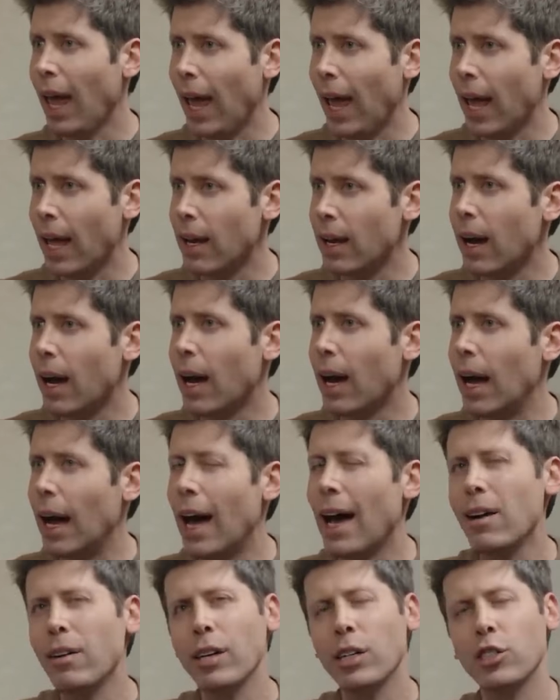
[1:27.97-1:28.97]
And
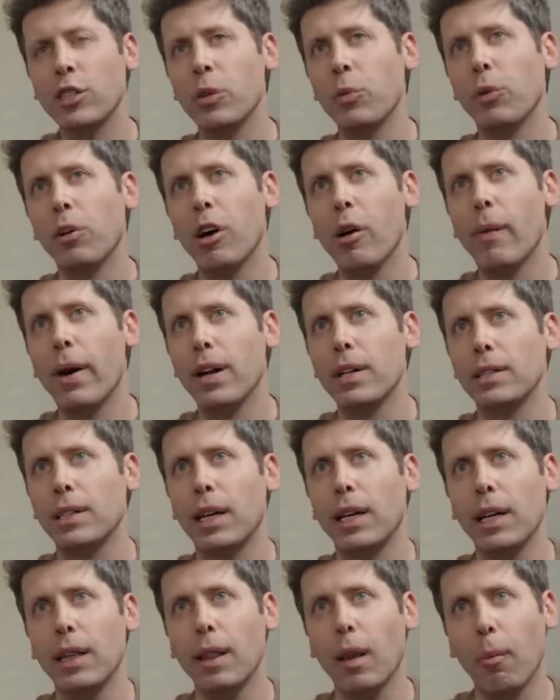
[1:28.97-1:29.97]
I don't actually worry about us
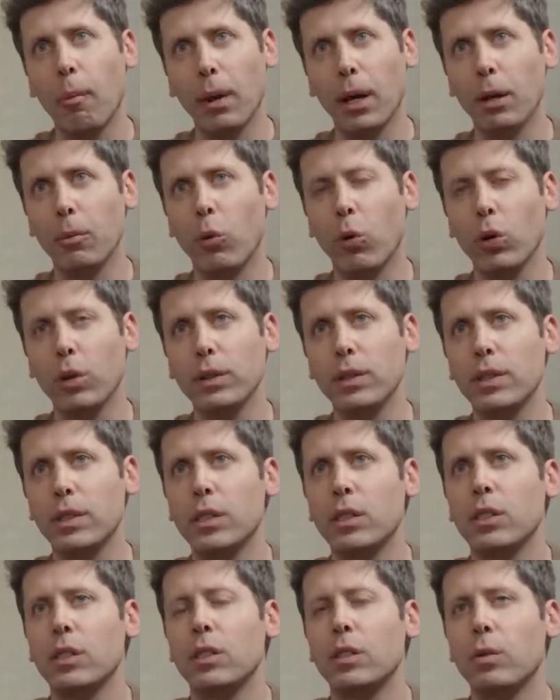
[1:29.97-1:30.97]
getting the big moral
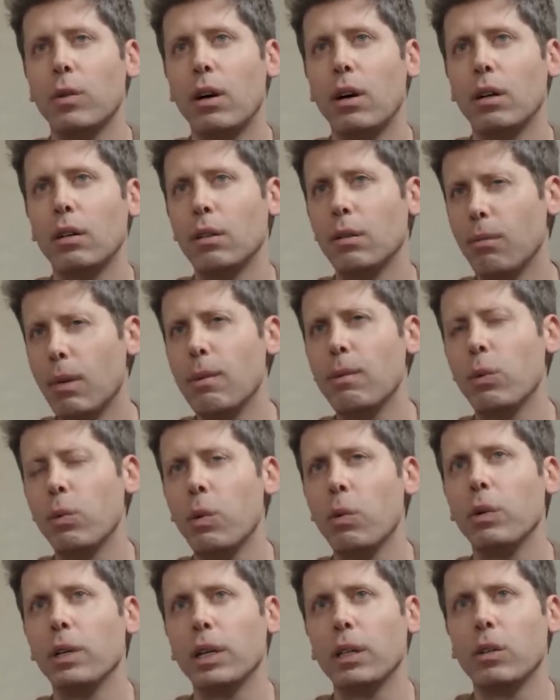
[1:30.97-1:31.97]
decisions wrong. Maybe
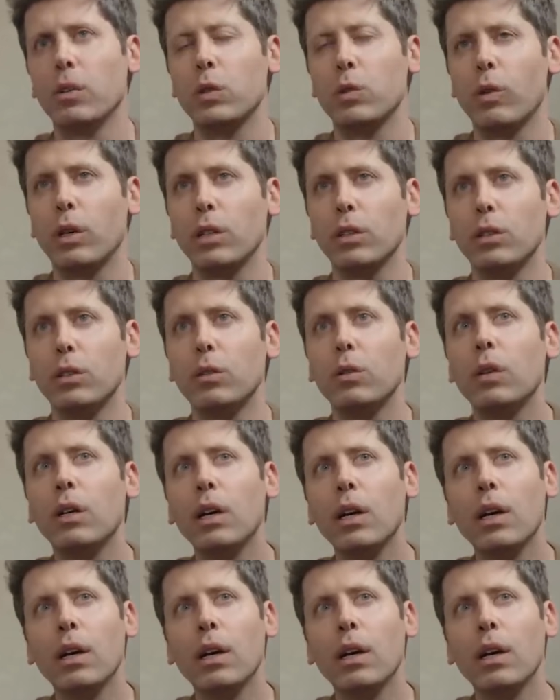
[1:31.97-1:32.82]
we will get those wrong too.